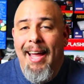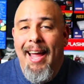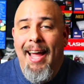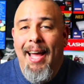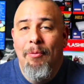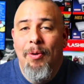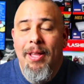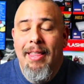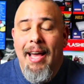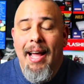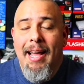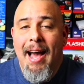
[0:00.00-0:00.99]
And with
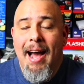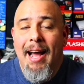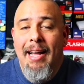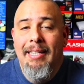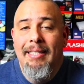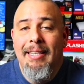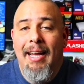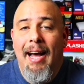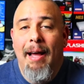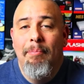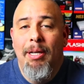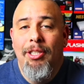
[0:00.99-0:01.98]
that, guys,
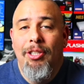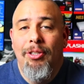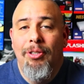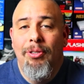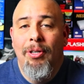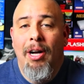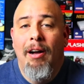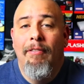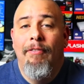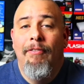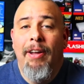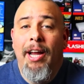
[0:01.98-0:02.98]
I bid you a
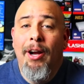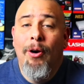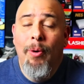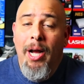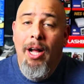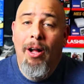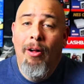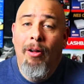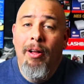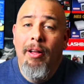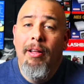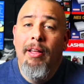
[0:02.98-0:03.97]

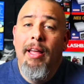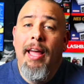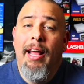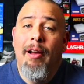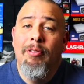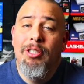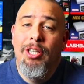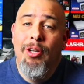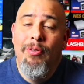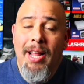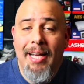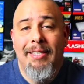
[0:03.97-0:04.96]
farewell. And I will see
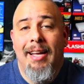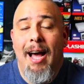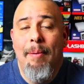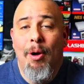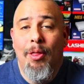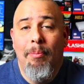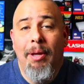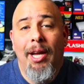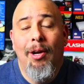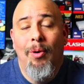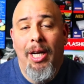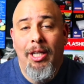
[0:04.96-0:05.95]
you next time on The
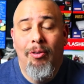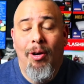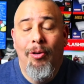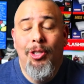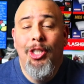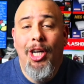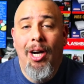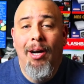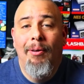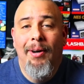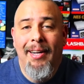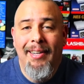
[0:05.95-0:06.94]
Big Retro
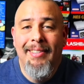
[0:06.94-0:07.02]
Show.